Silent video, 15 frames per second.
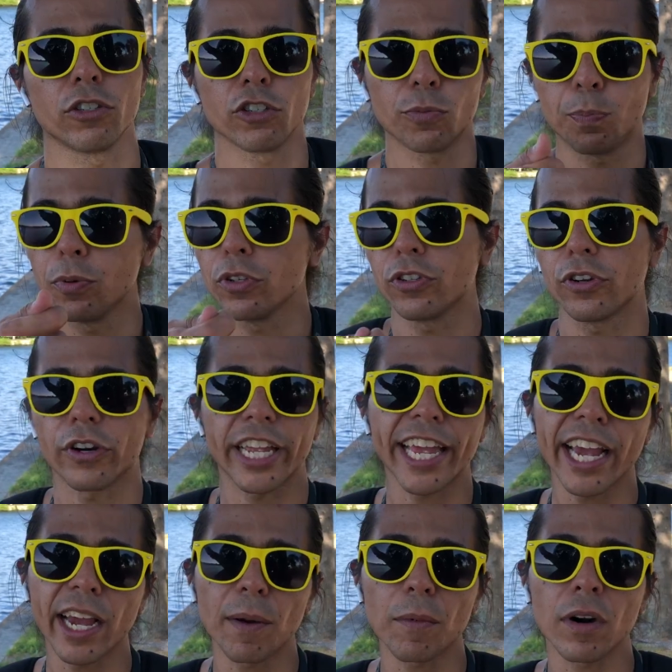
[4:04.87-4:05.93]
you just put your
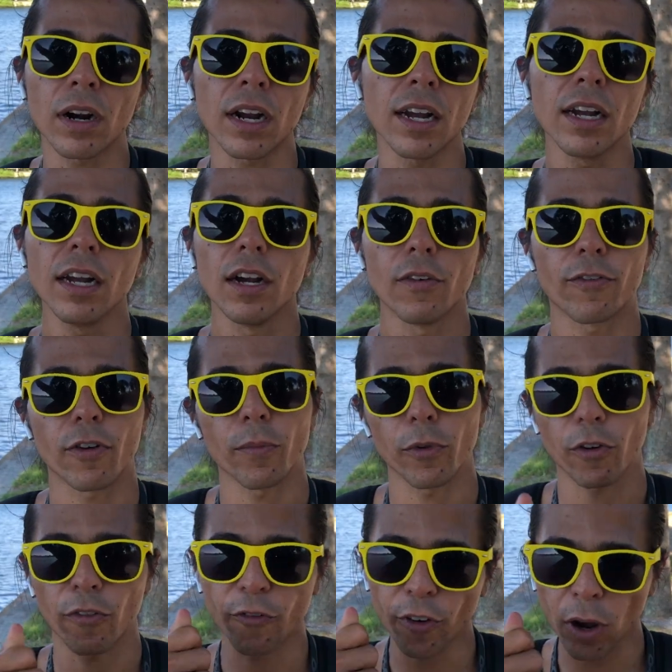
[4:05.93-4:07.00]
camera from
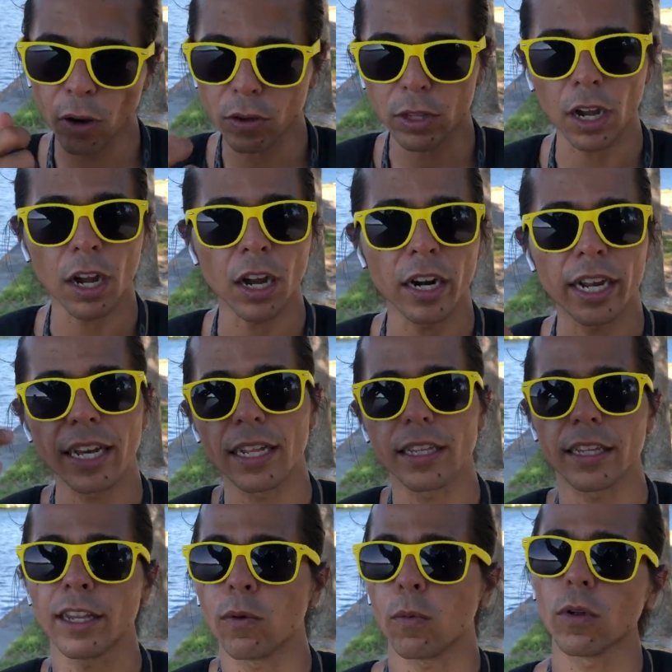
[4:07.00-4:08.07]
your phone on
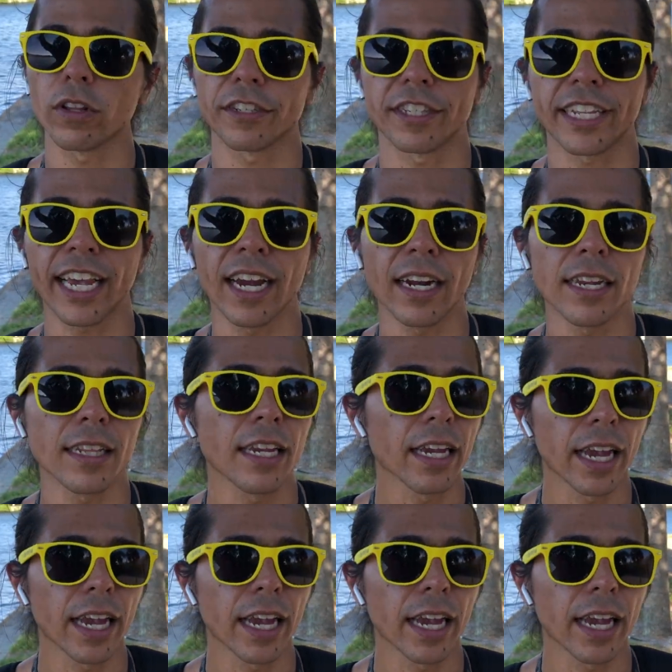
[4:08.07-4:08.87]
it it will scan it